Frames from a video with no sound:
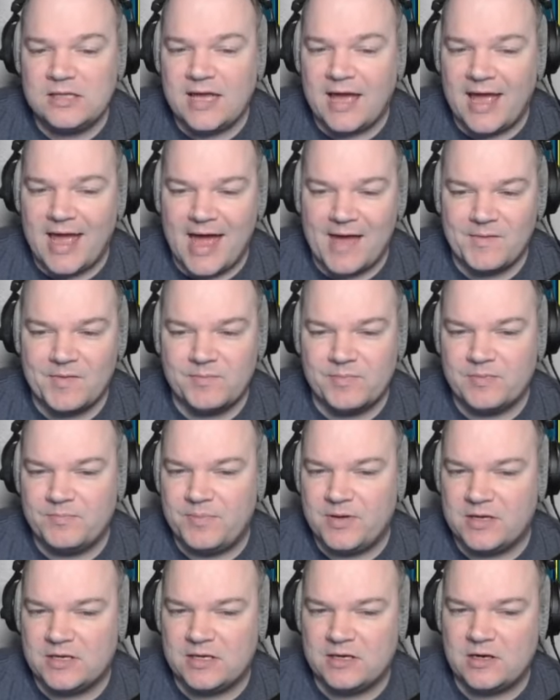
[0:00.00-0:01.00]
I haven't been
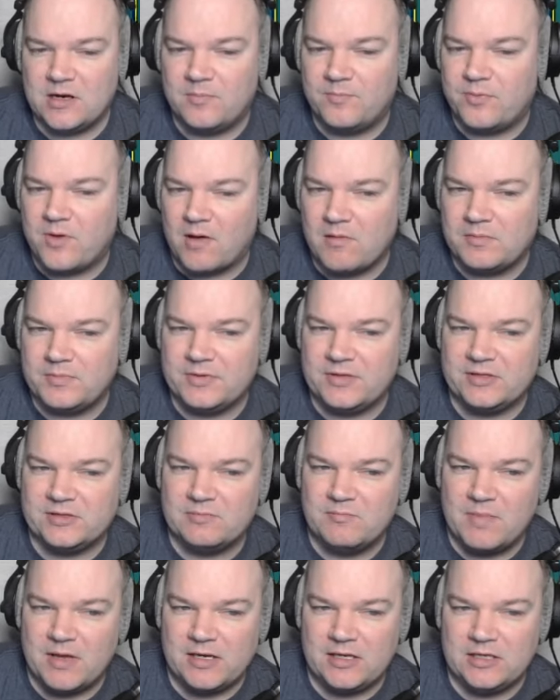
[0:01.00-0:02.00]
picking up probably as
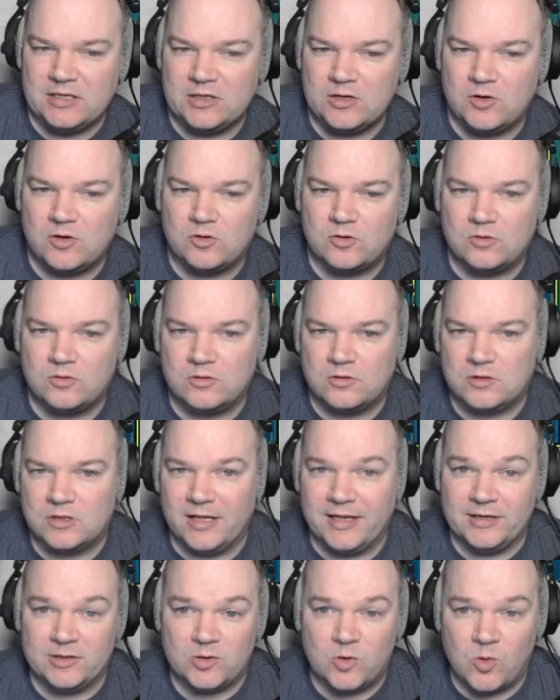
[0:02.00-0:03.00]
many
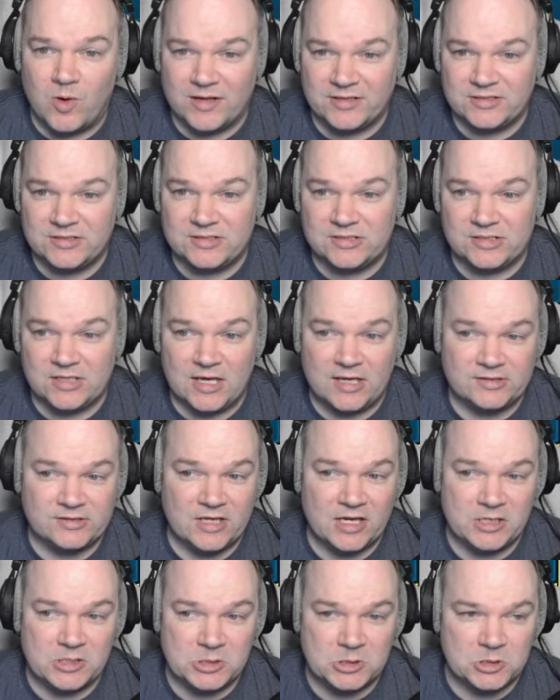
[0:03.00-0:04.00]
clan quests as
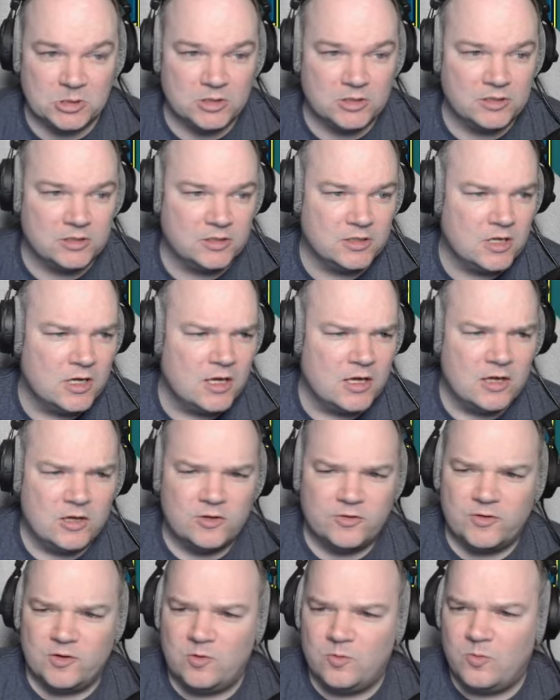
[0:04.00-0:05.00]
I should.
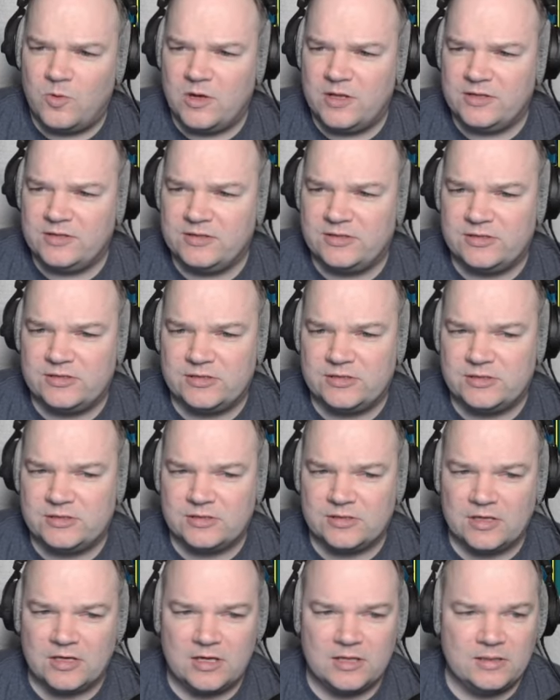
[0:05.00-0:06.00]
There
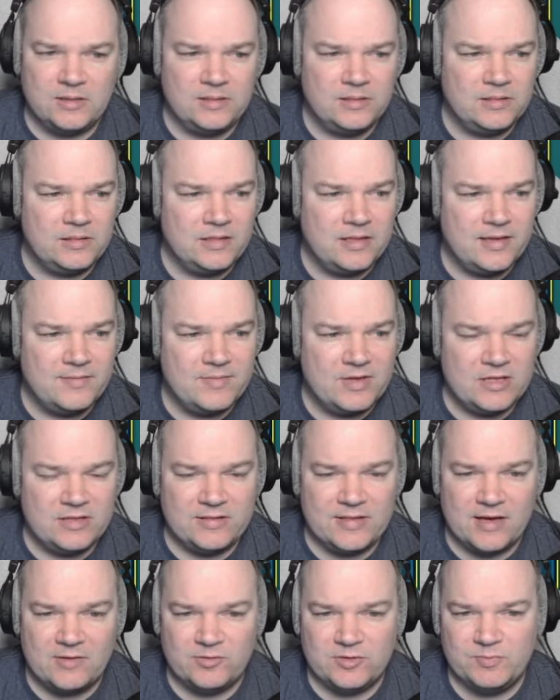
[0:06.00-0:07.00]
was a limit
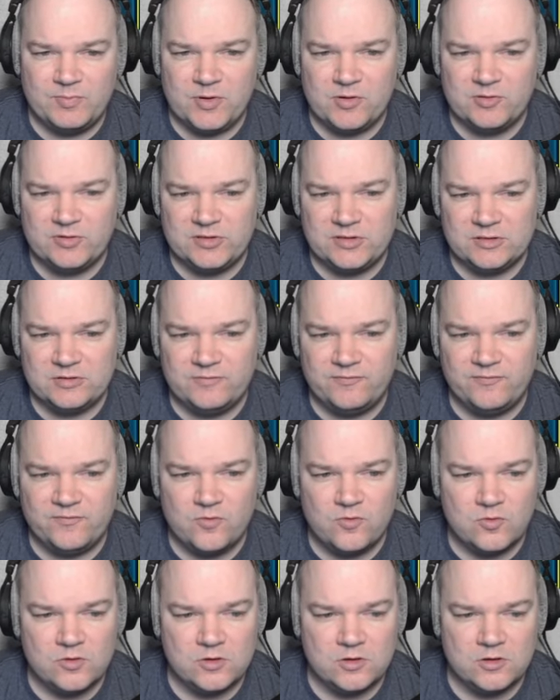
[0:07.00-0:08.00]
that was posted
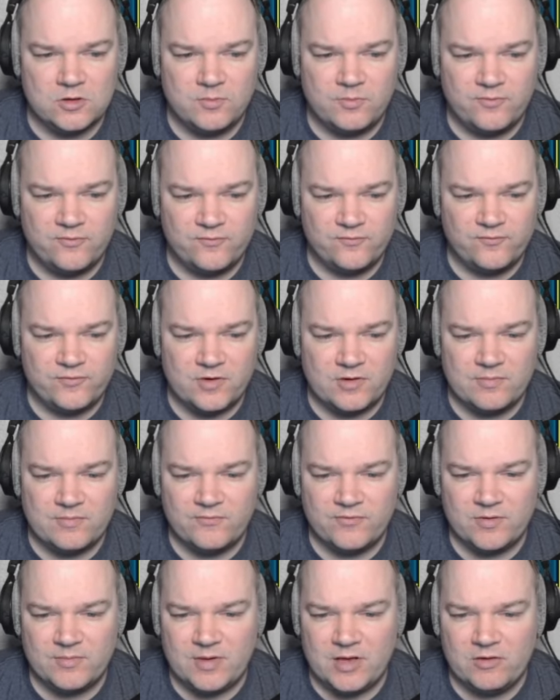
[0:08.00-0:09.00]
for from
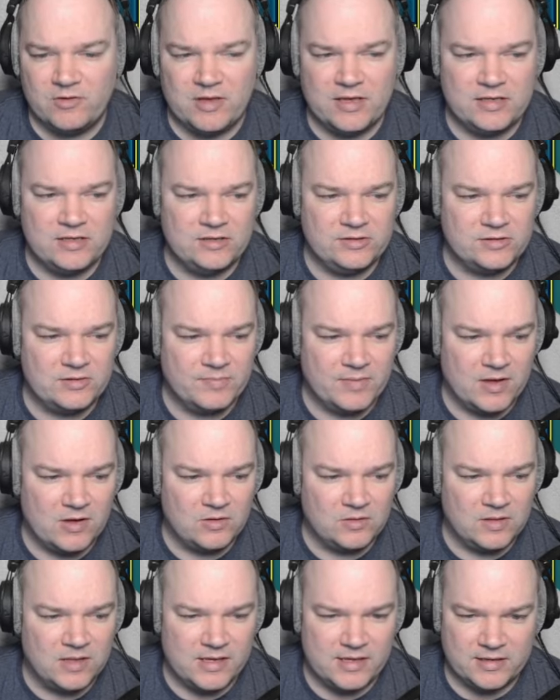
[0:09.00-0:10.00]
from HellHades
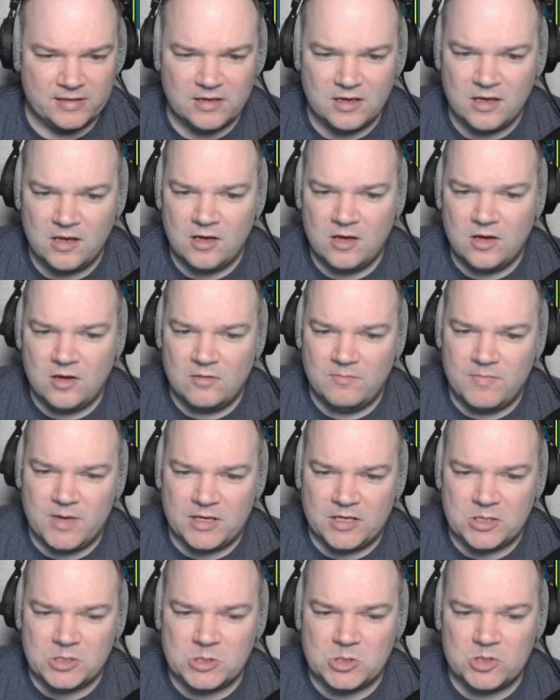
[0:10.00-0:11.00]
about like
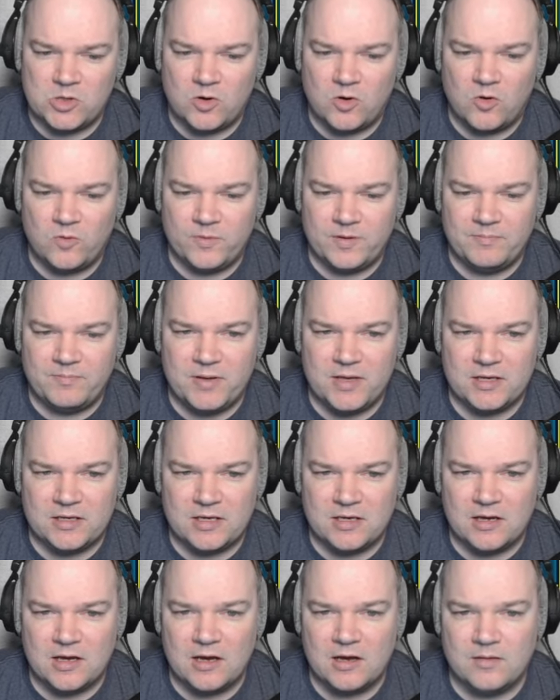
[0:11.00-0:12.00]
making sure you're only
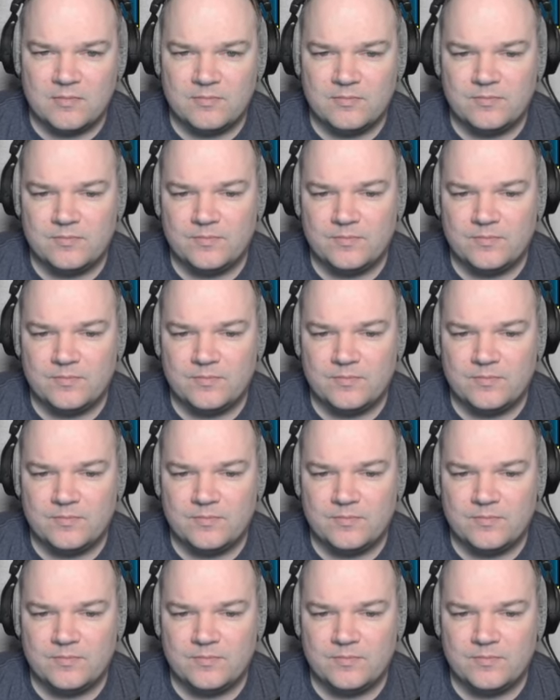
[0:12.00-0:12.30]
picking up